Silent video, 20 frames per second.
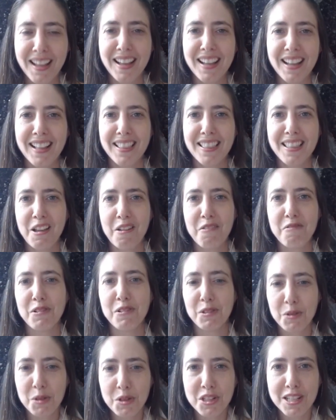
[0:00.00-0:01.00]
the
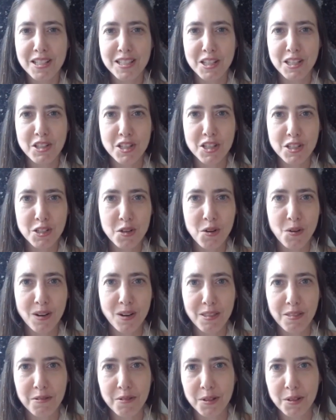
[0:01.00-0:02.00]
evolutions that she's
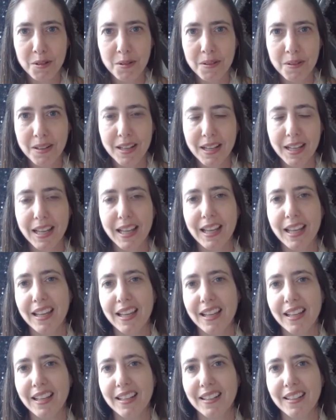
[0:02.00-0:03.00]
going through,
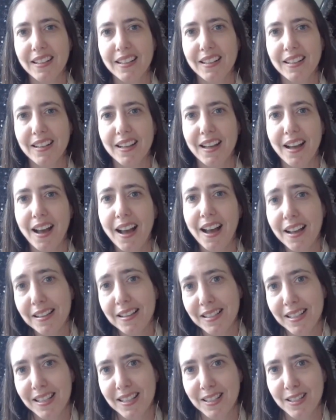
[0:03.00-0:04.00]
and
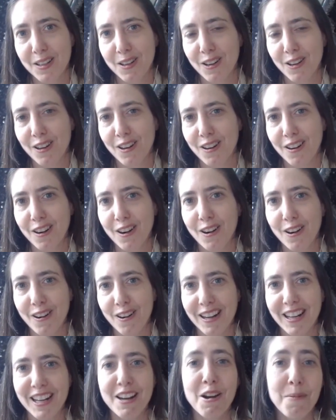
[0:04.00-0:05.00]
us as her
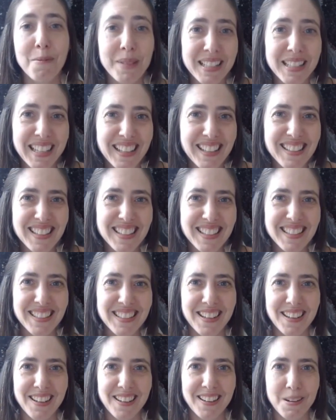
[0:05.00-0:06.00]
inhabitants,
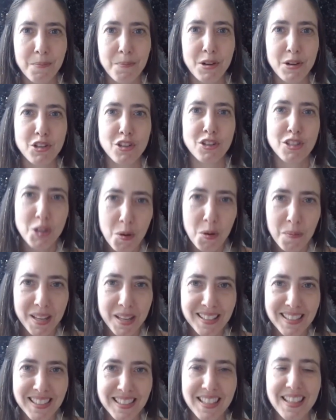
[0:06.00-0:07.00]
our precious
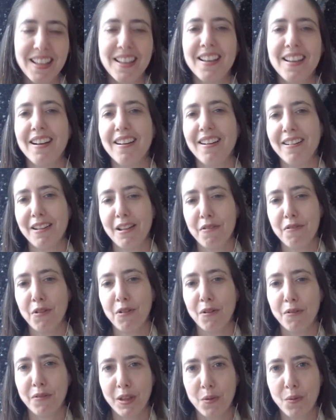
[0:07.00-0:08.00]
humans, are
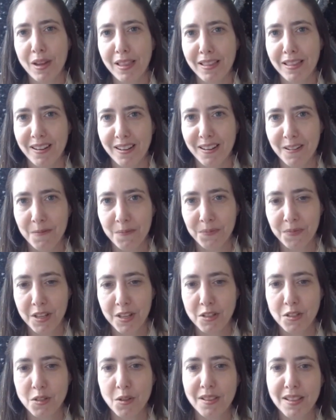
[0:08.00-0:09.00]
evolving with her.
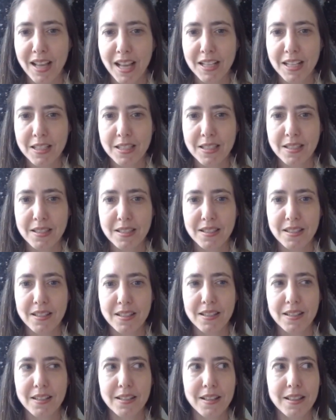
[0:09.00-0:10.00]
So that's
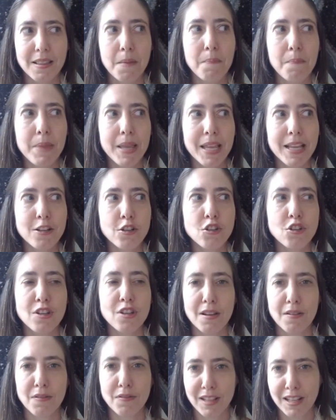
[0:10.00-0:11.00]
the big
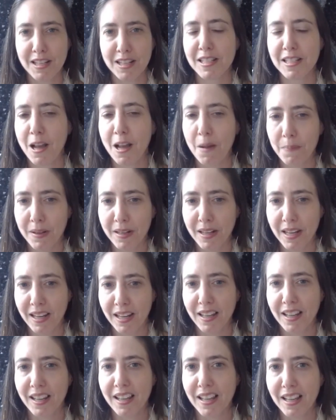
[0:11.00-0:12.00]
shift that is
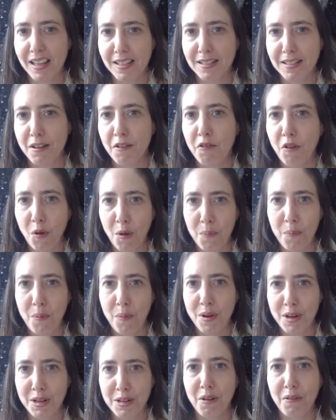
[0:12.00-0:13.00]
happening, is the focal
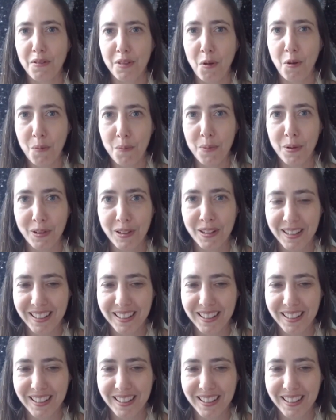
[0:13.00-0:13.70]
point of the whole book.